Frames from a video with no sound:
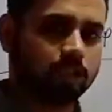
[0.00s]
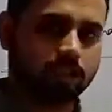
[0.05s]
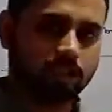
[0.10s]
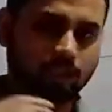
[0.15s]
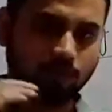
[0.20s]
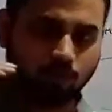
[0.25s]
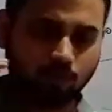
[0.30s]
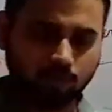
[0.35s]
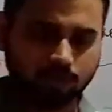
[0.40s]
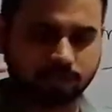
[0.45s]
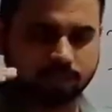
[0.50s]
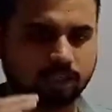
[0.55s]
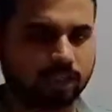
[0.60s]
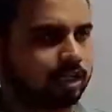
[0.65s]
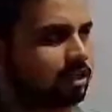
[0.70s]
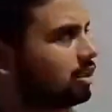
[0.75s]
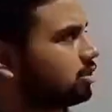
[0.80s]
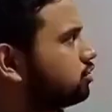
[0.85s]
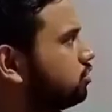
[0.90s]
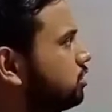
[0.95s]
you easily
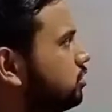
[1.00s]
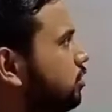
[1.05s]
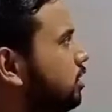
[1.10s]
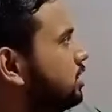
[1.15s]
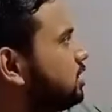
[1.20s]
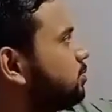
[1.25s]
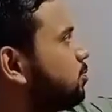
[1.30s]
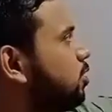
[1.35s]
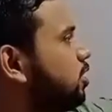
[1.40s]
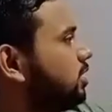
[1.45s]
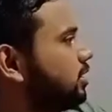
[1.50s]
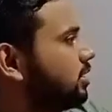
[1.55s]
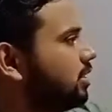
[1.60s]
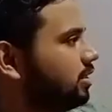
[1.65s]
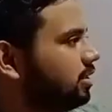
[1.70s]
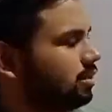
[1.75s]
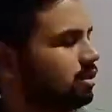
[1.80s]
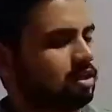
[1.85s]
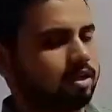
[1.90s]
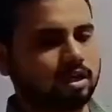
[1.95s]
understood what is
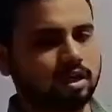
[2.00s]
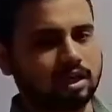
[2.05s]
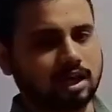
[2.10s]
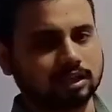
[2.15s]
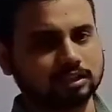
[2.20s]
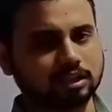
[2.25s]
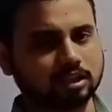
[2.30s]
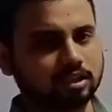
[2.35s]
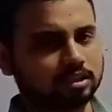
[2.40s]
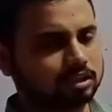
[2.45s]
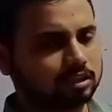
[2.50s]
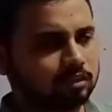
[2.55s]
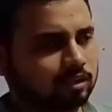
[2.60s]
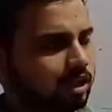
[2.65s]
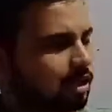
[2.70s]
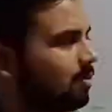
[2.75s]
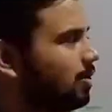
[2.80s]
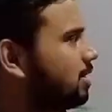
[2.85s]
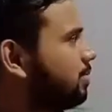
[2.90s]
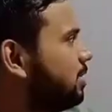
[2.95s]
pointer. Otherwise, you
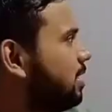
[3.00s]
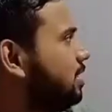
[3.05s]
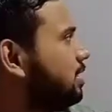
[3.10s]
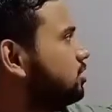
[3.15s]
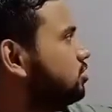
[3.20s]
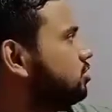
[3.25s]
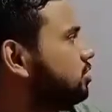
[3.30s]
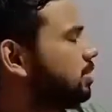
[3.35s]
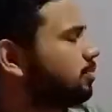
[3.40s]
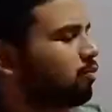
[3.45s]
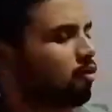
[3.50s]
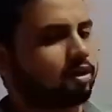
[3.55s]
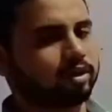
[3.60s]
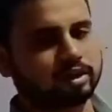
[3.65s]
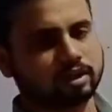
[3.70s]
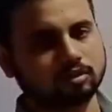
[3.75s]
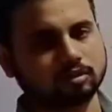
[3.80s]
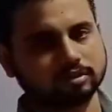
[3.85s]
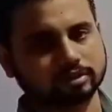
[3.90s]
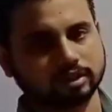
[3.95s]
never be understood the
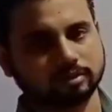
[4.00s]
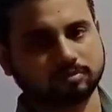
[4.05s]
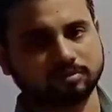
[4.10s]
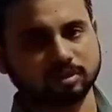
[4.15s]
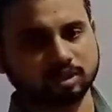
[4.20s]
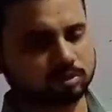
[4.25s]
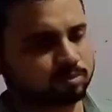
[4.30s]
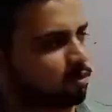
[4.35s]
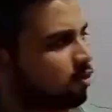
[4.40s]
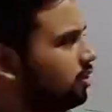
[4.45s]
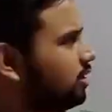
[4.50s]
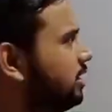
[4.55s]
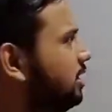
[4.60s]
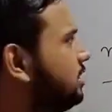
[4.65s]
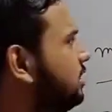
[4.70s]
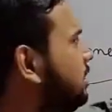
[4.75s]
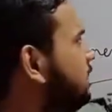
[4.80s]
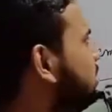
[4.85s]
pointer concept, because it